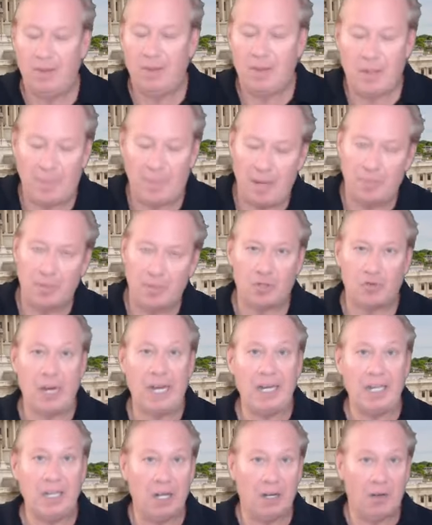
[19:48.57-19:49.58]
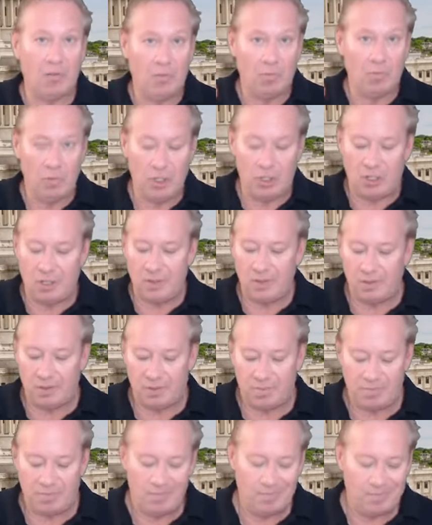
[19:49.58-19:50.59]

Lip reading: the Publix Radio, which is